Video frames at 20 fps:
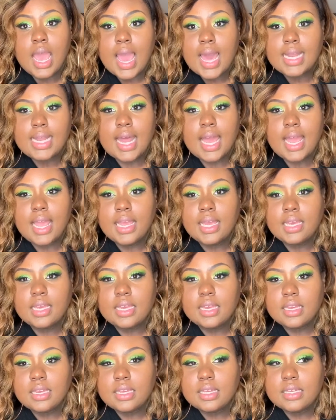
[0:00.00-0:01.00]

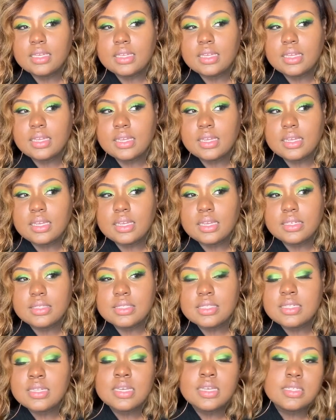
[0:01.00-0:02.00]
Like,
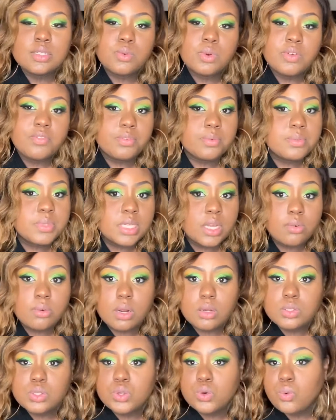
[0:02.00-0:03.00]
sis went from
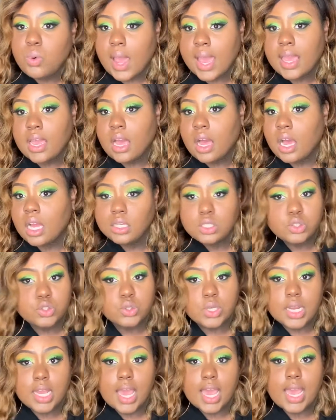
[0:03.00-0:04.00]
zero to a
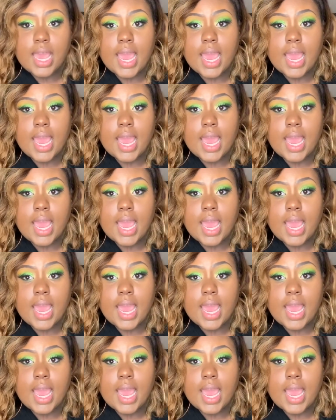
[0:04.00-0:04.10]
hundred,